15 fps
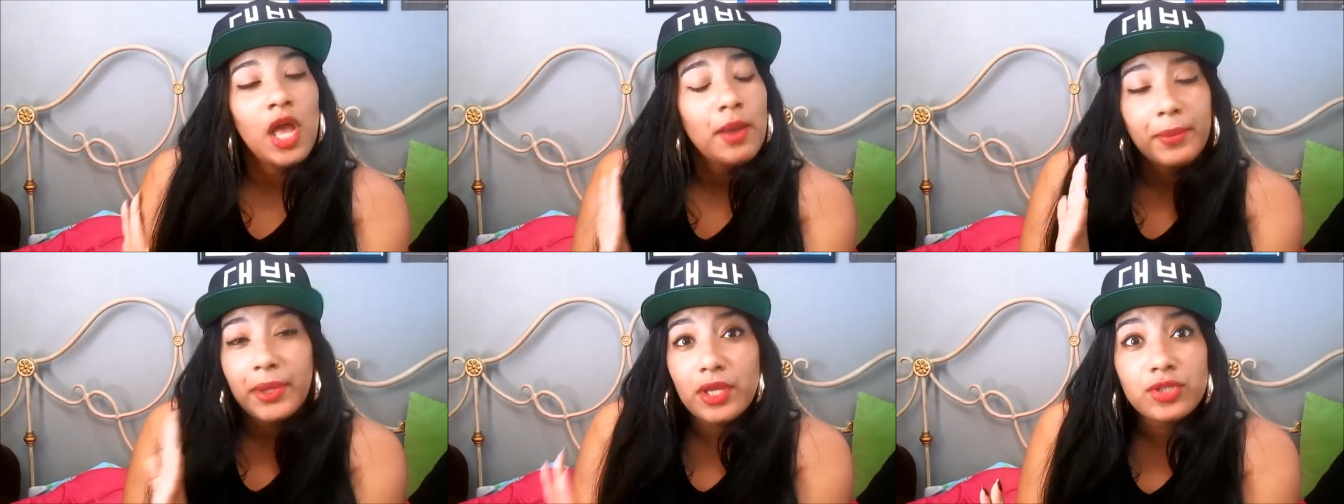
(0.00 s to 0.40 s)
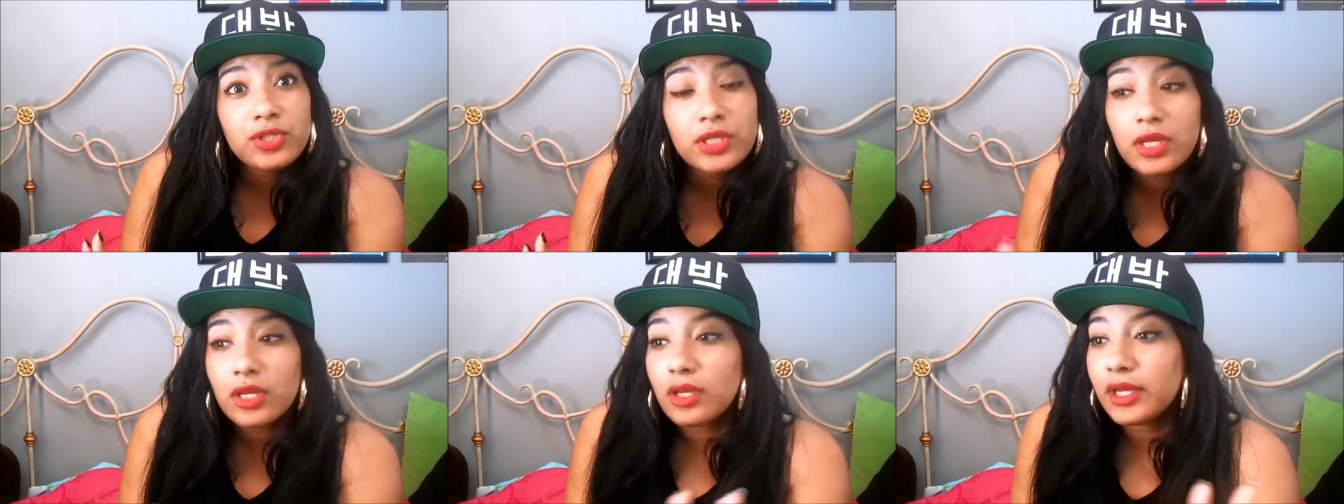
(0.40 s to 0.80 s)

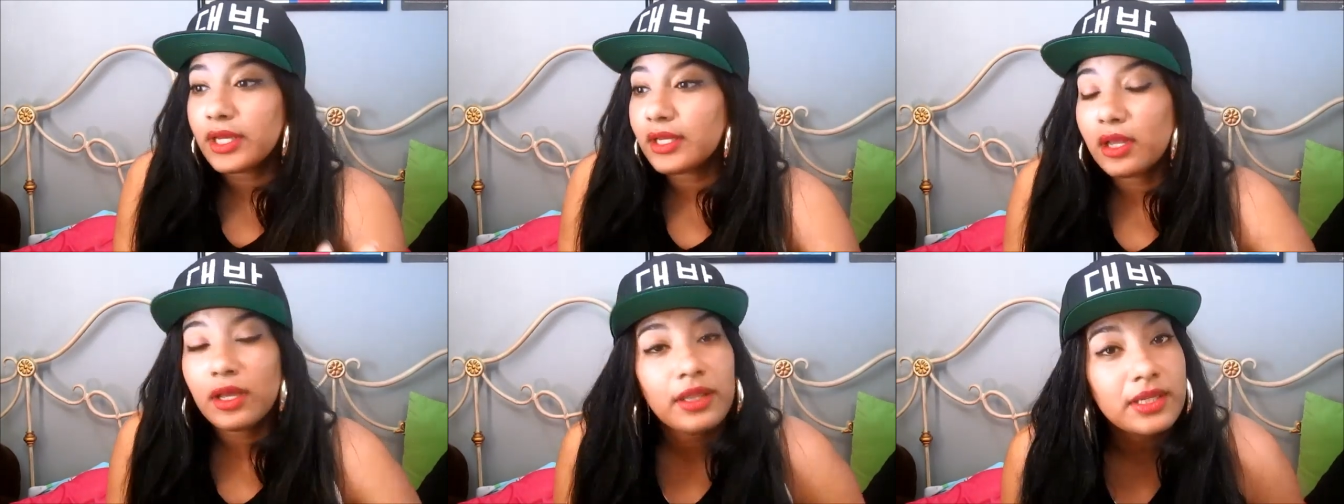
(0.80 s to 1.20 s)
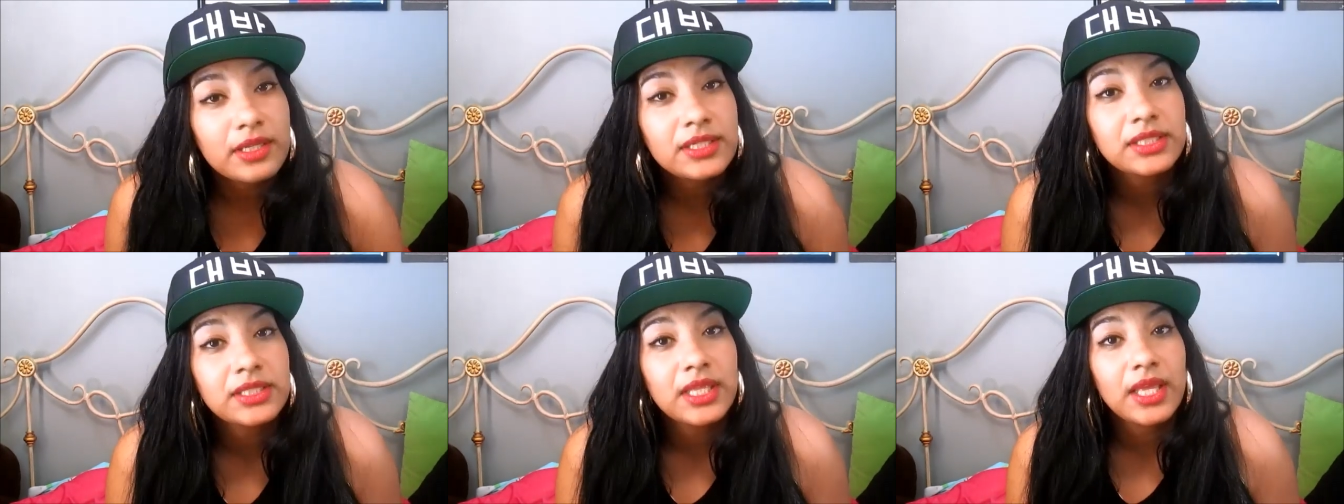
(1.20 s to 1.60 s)
Pencil and all
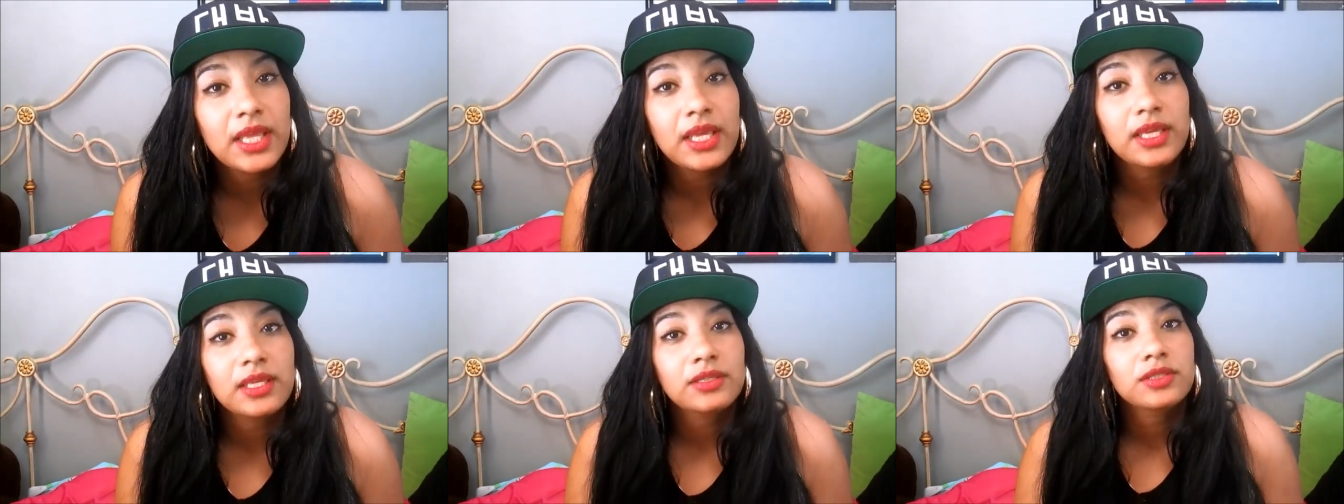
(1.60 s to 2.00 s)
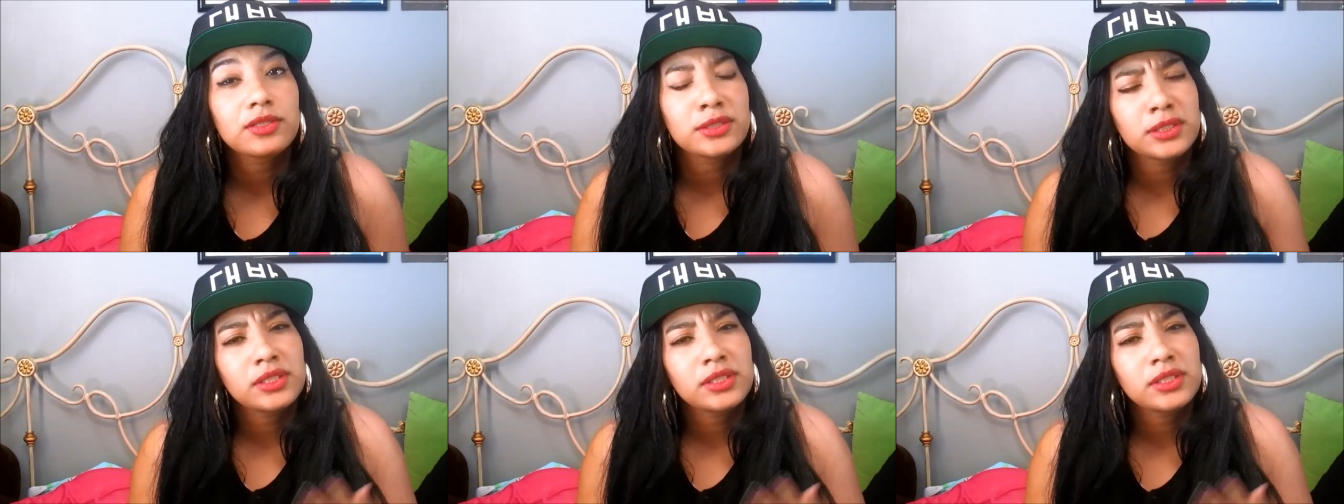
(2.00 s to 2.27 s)
these things